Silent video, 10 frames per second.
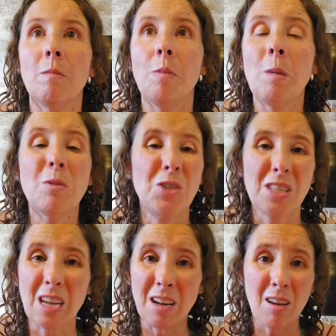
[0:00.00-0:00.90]
people
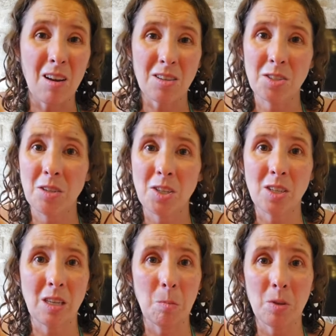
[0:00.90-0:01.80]
just kind of
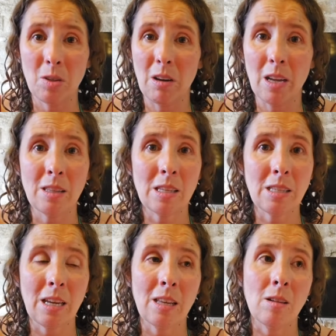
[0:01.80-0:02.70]
ostrich and like put their head in the
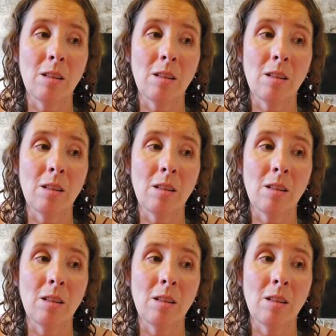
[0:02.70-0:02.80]
sand.